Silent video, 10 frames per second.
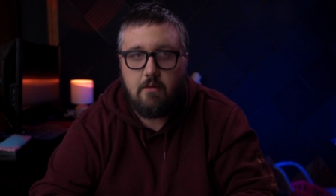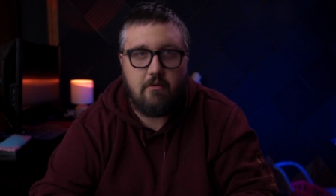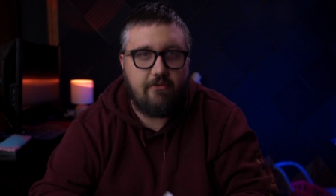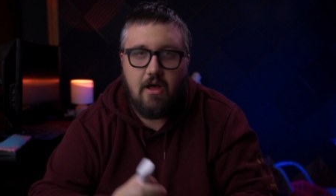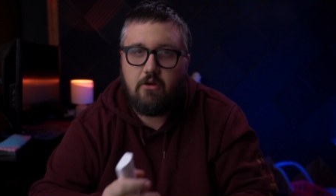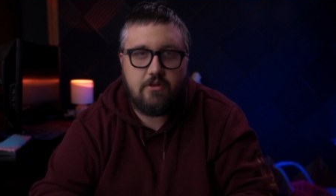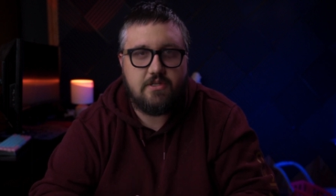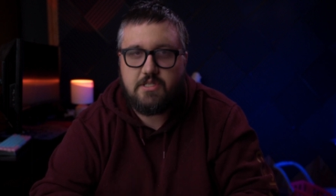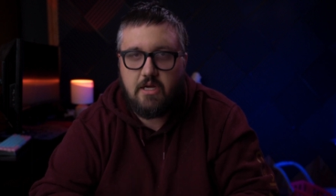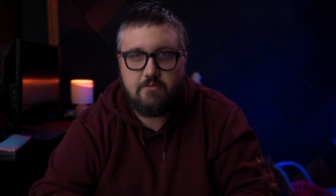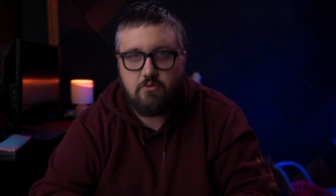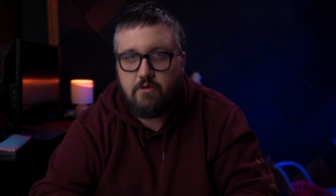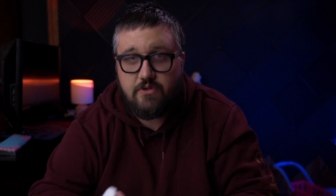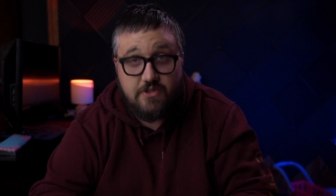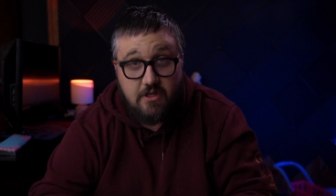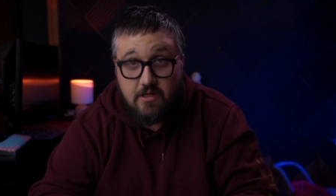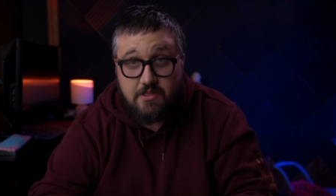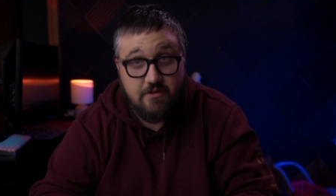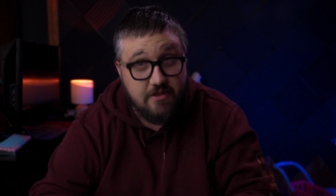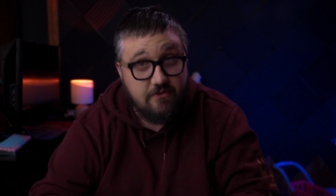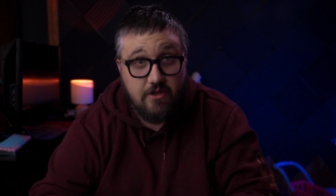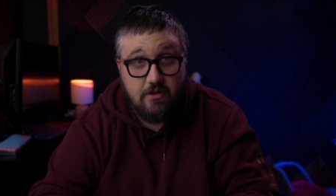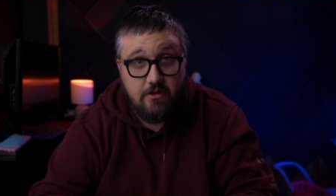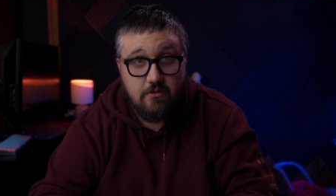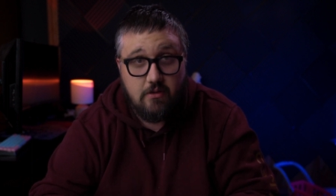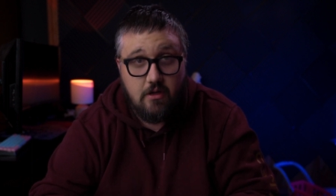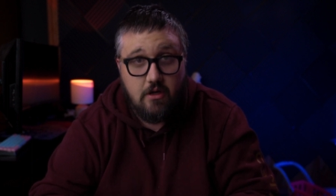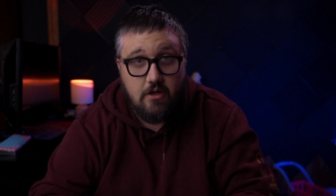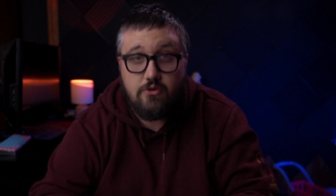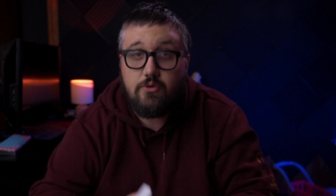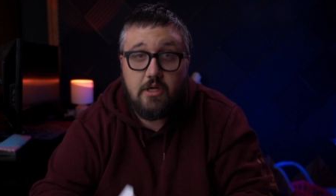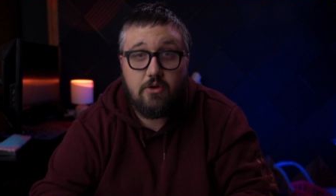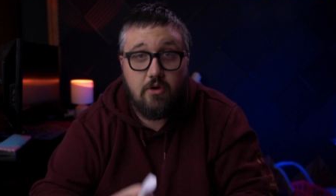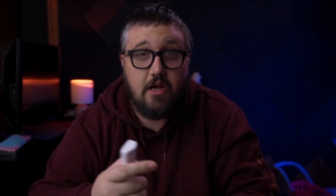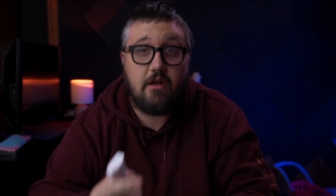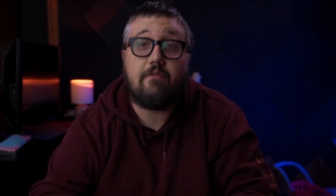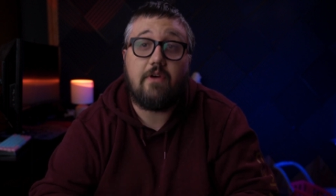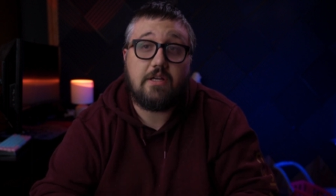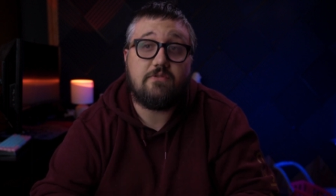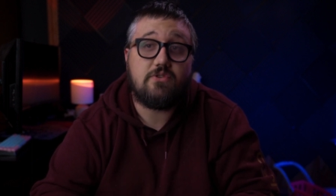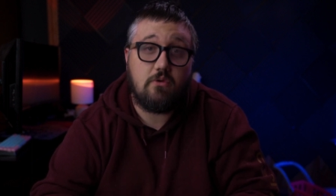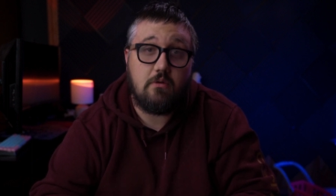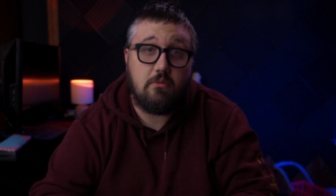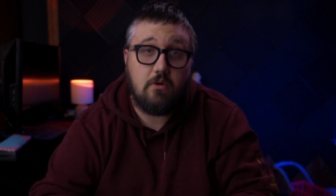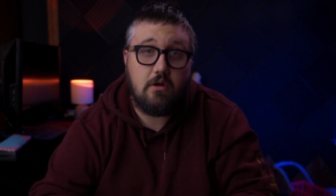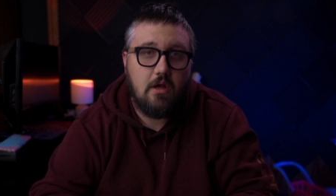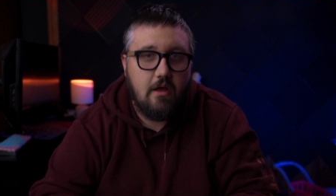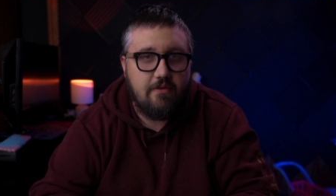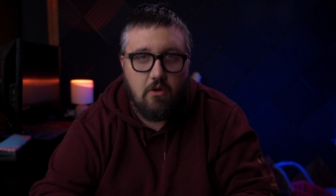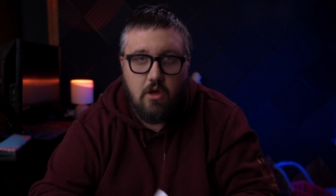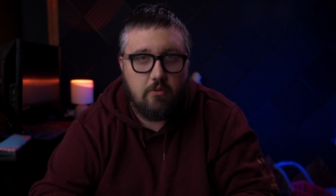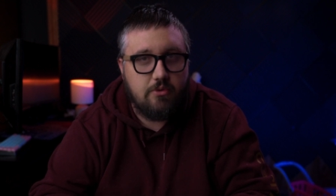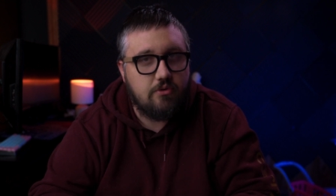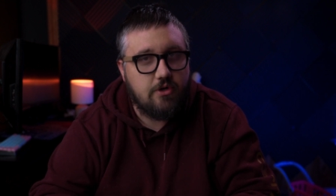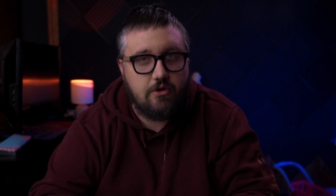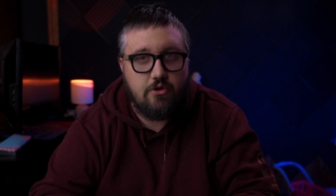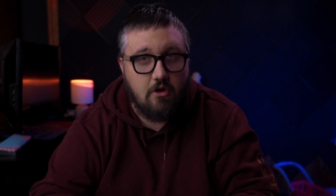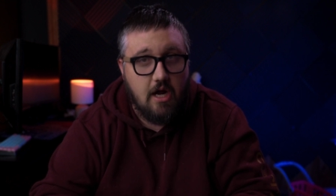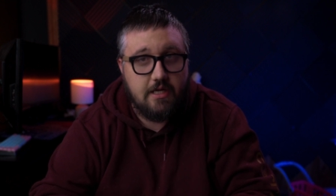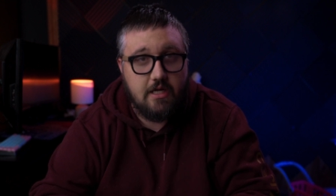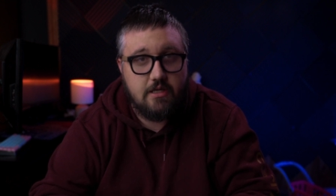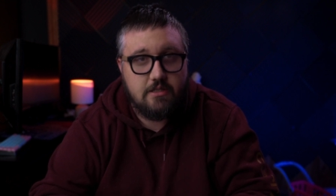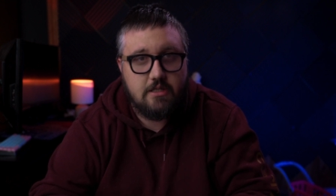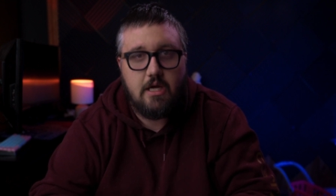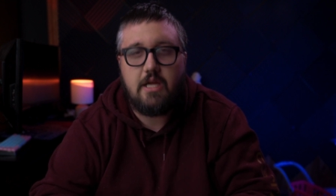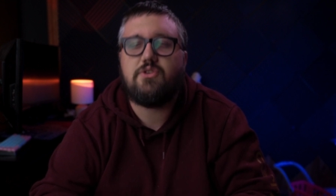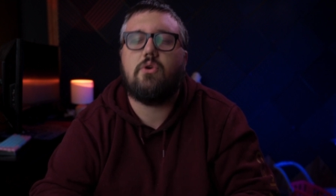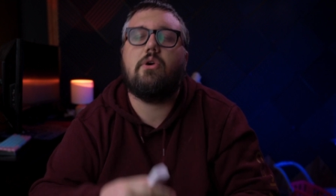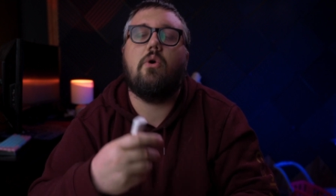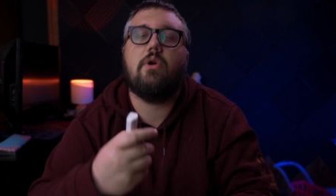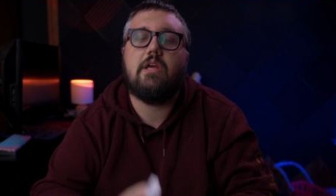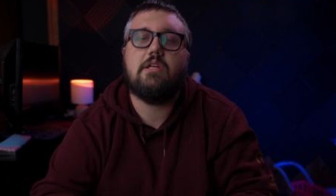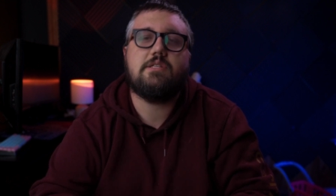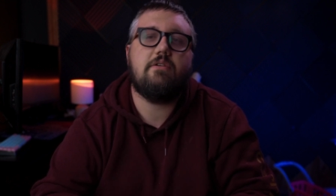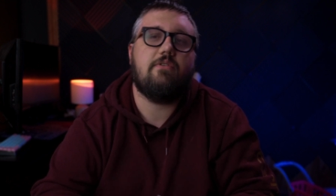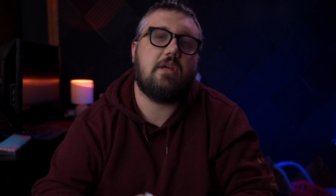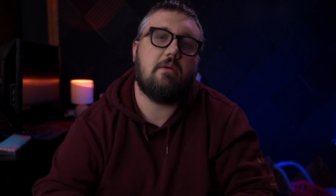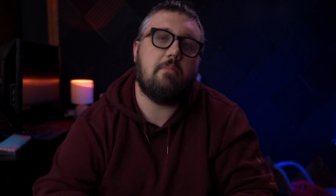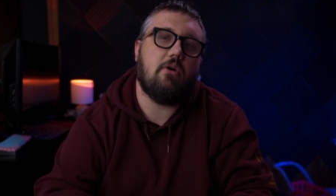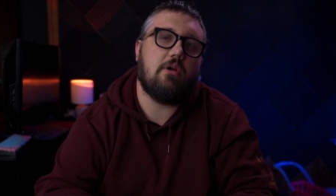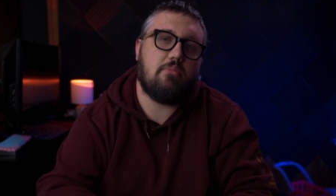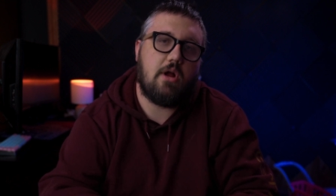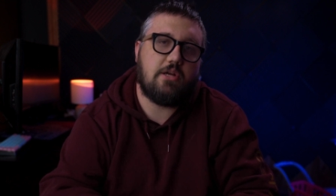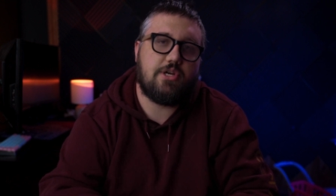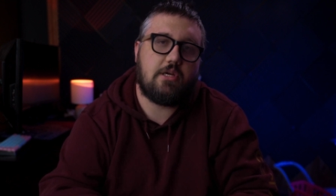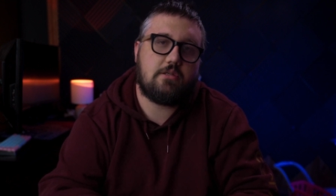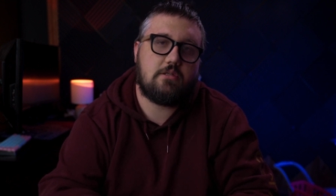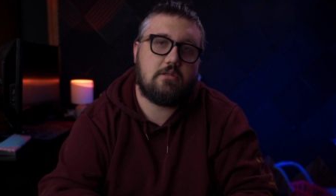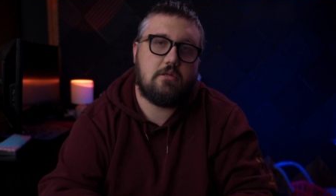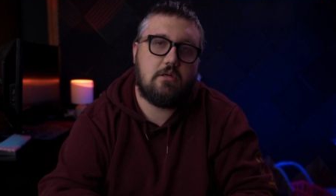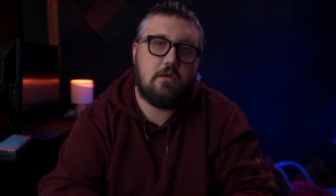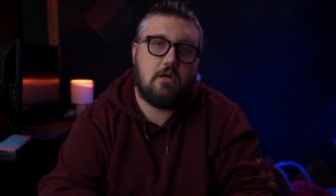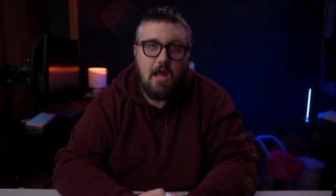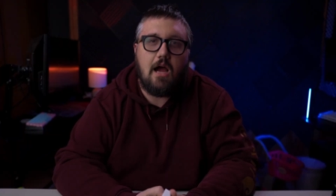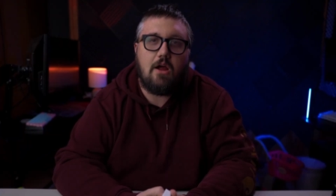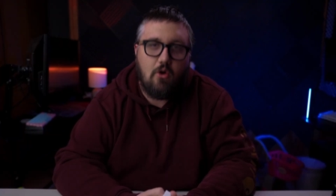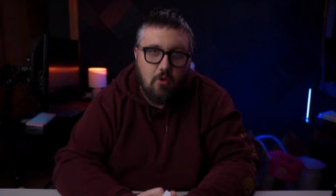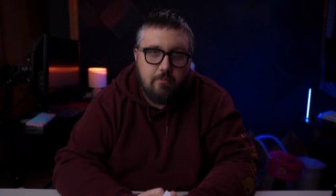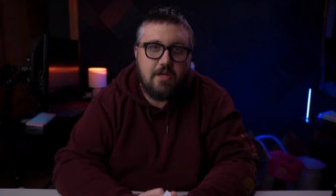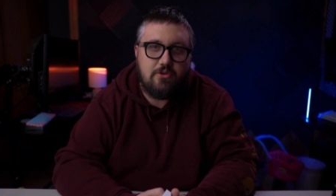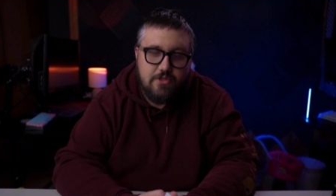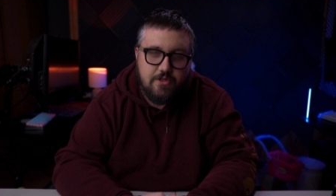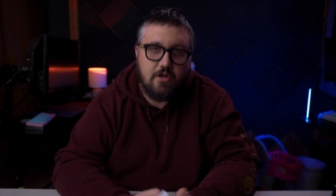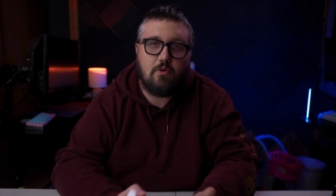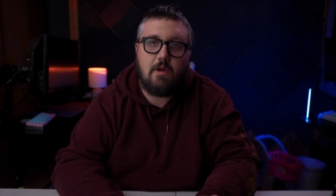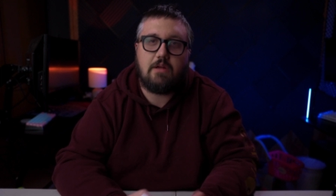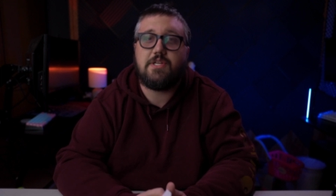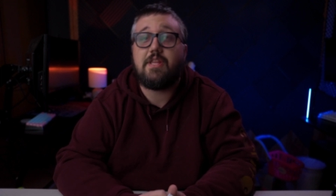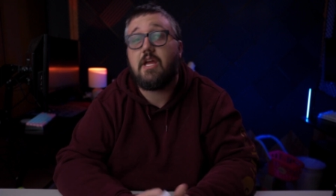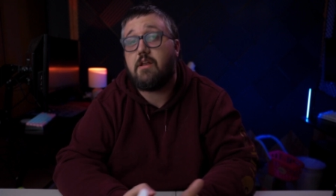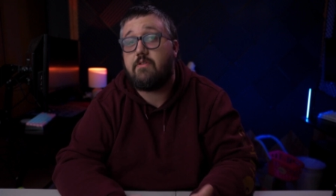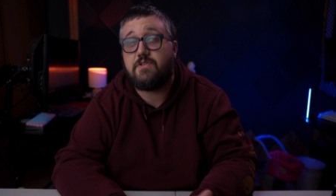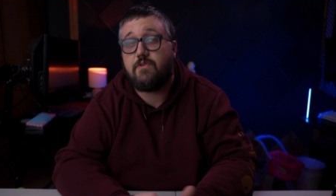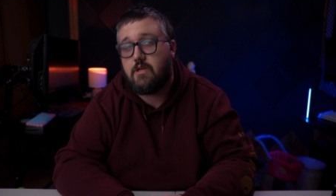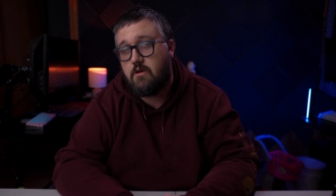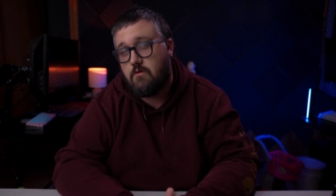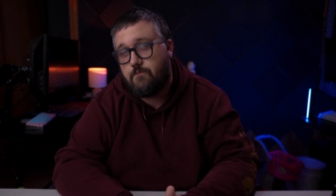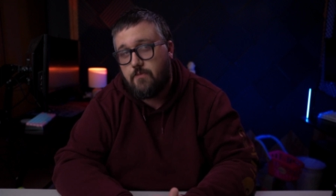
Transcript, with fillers: But following the steps we've discussed in this video, you can create an effective storyboard that will help you turn your ideas into cohesive and compelling projects. I hope that you stuck around to the end of this video.